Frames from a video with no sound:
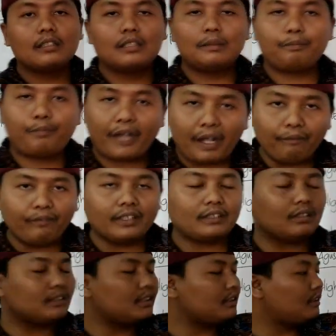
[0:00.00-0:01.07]
The prime
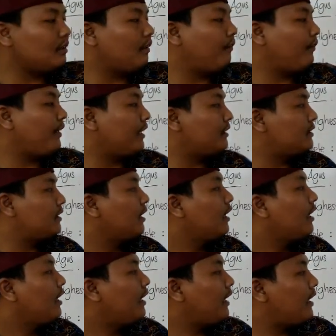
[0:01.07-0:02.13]
factorization of 8
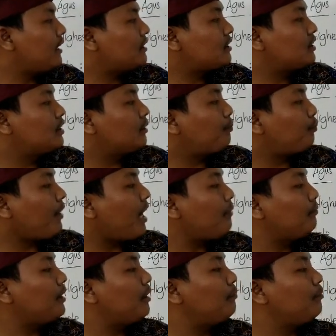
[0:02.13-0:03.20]
is the
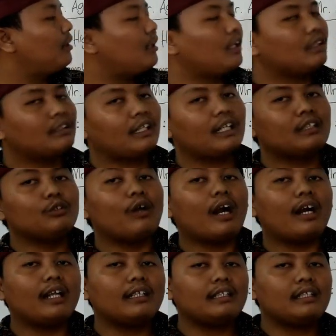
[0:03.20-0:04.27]
prime number that you
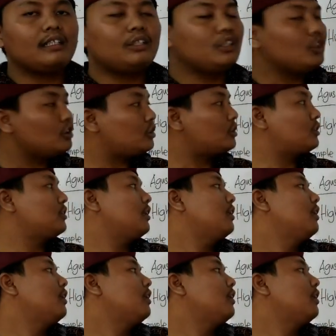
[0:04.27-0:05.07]
already used